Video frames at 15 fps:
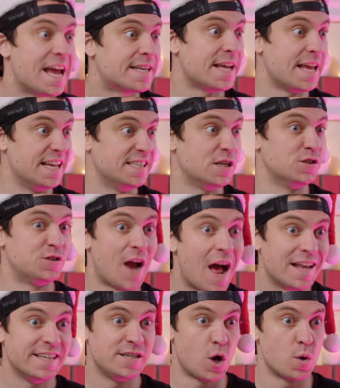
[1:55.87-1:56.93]
Santa isn't
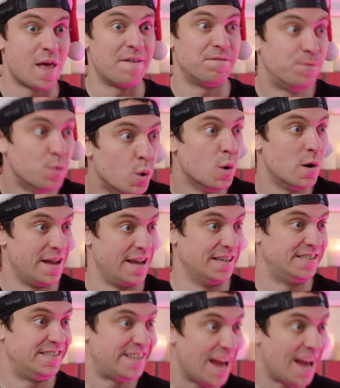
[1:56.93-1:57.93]
jolly, yo, that fool is